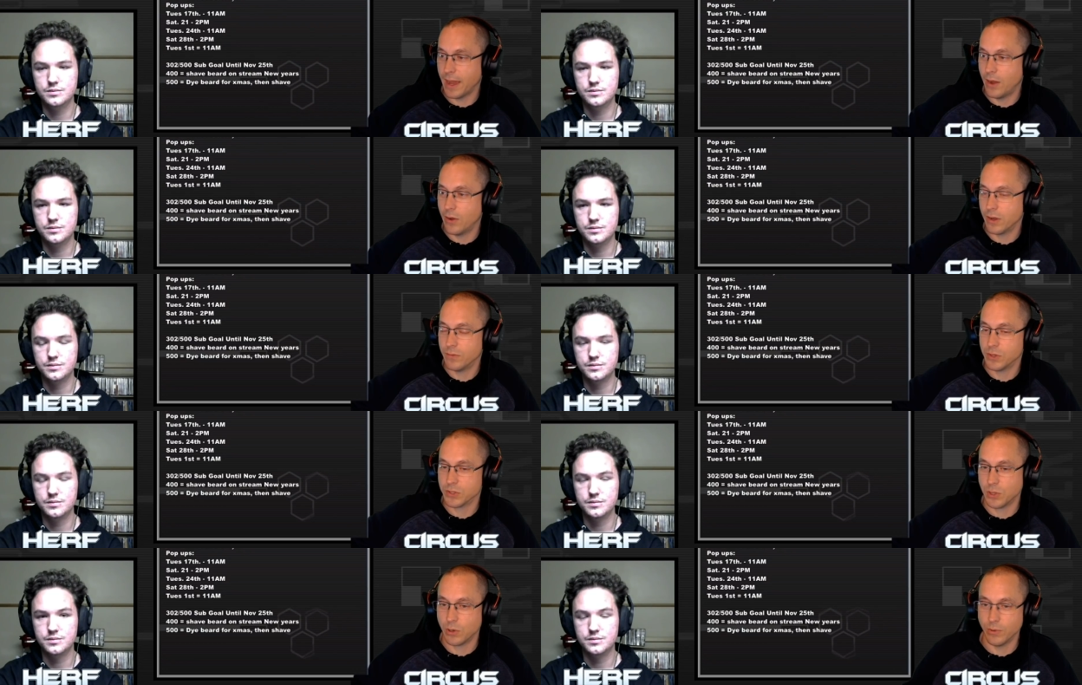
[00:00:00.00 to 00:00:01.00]
Speaker 1: out of
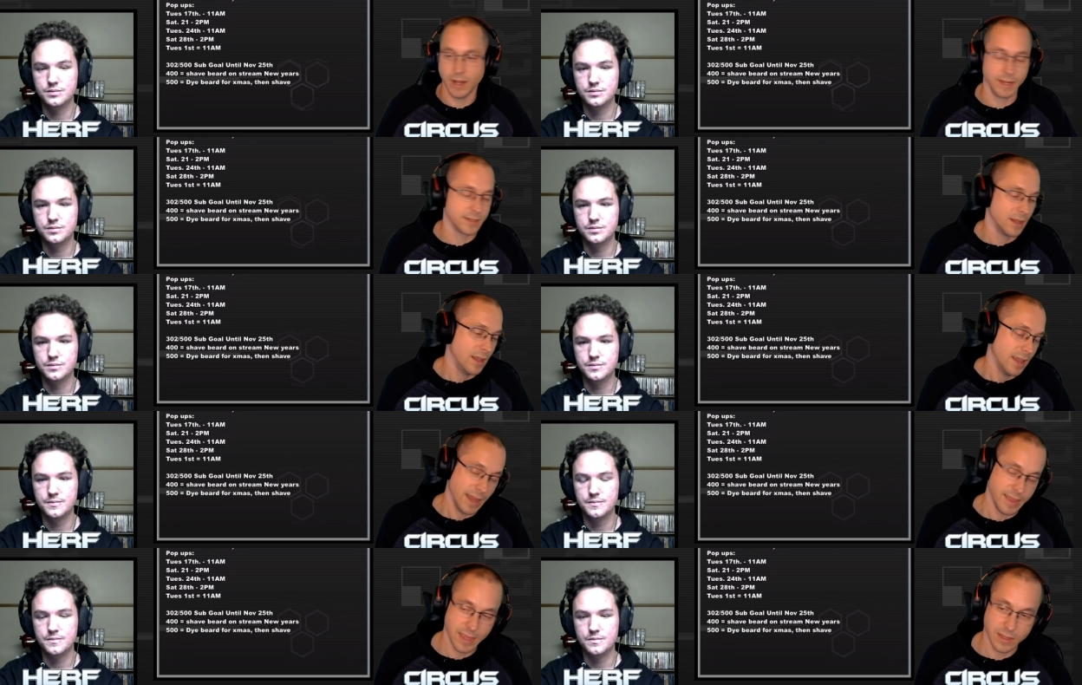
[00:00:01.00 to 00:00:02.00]
those lower ranks.
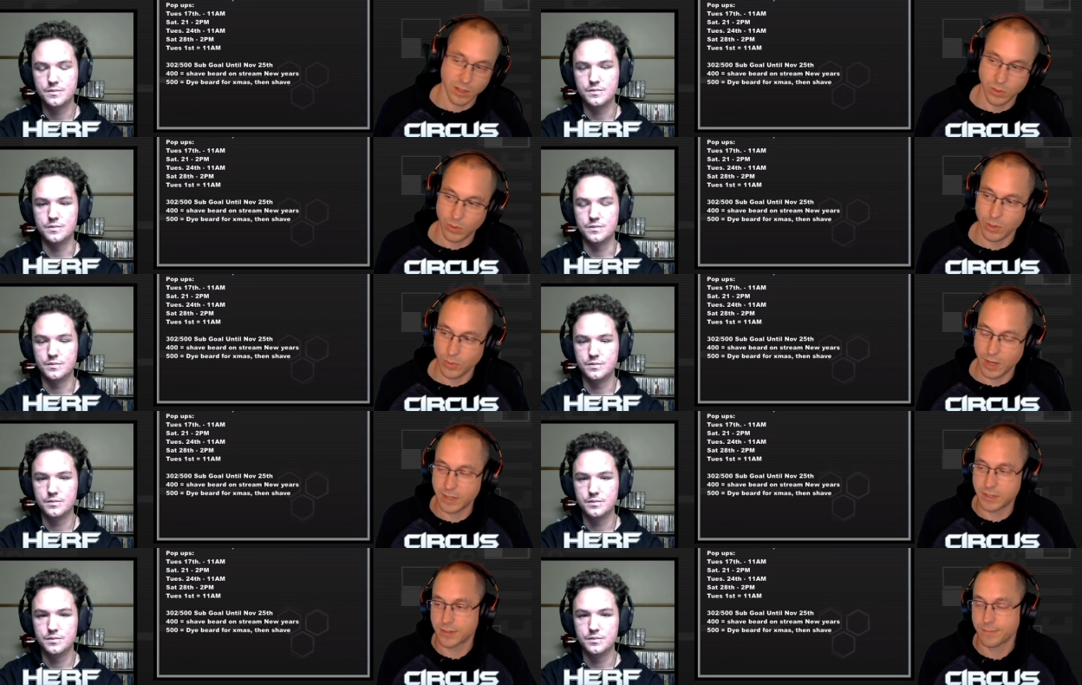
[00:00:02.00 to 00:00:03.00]
And I think the lower
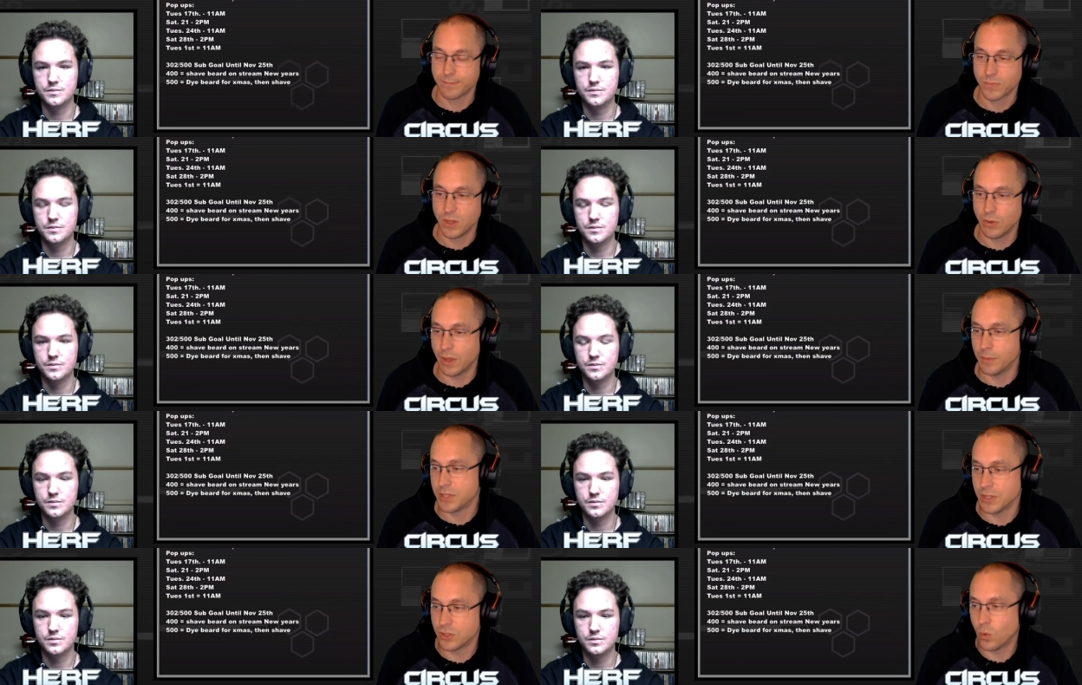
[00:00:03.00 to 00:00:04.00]
ranks, up
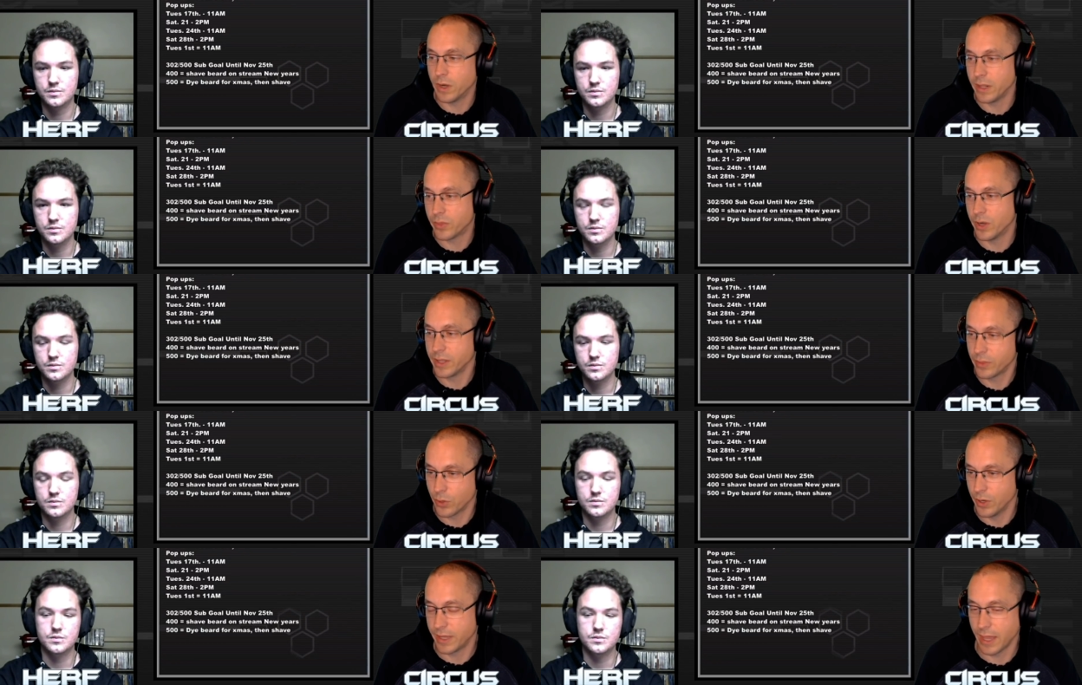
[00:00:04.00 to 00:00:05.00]
to the 20, 30,
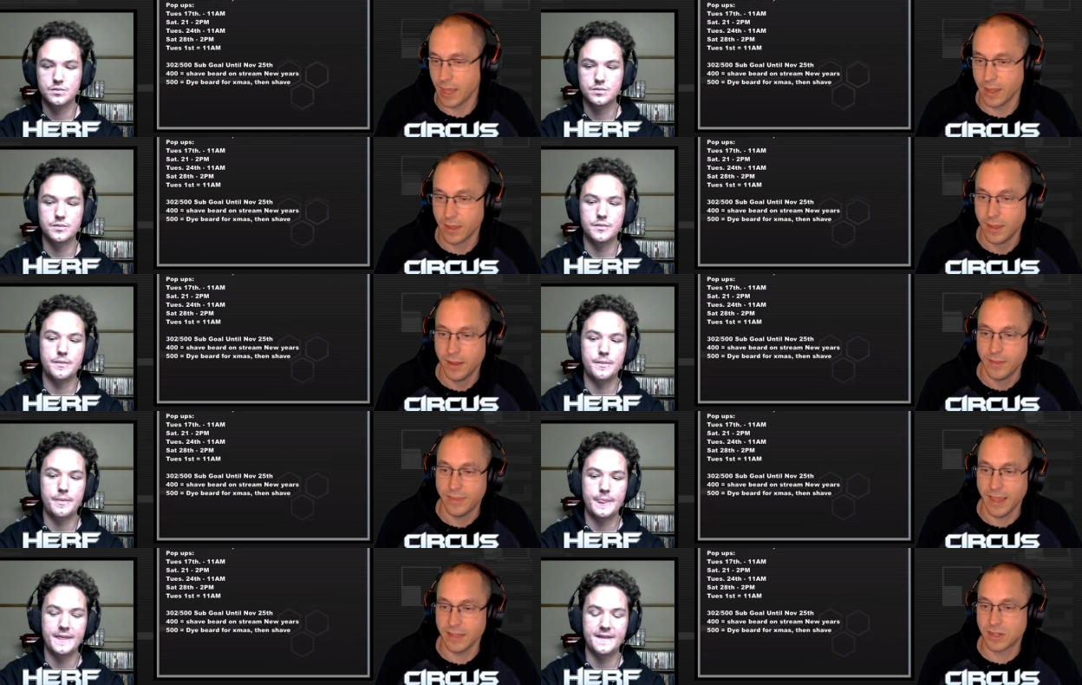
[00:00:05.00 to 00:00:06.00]
30K,
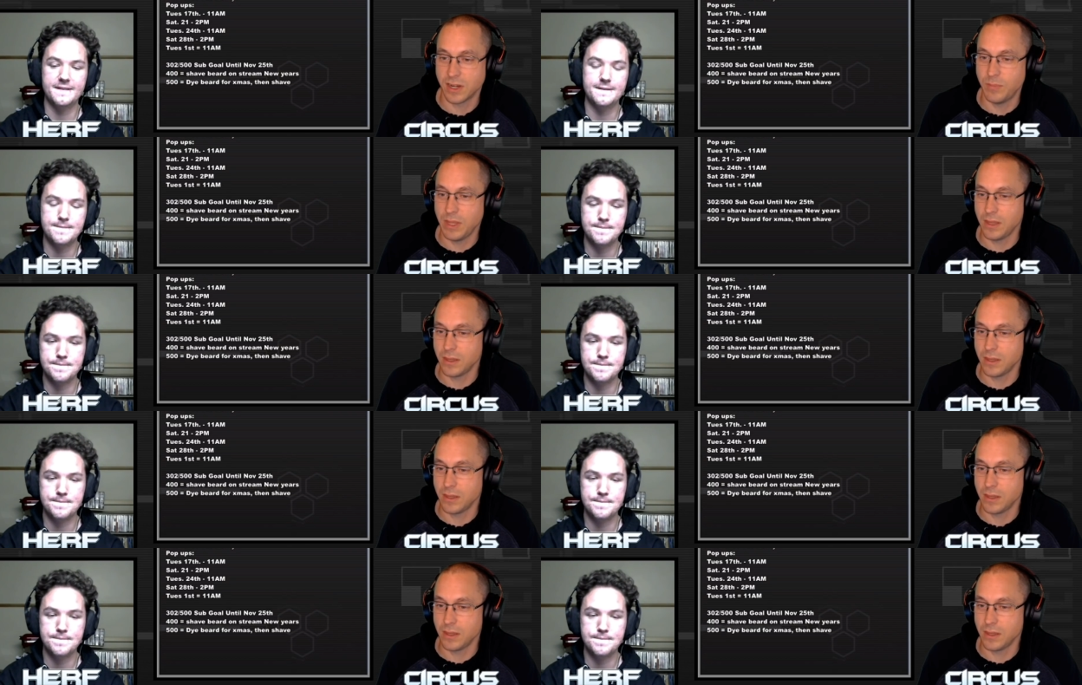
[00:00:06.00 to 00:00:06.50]
that's going to be,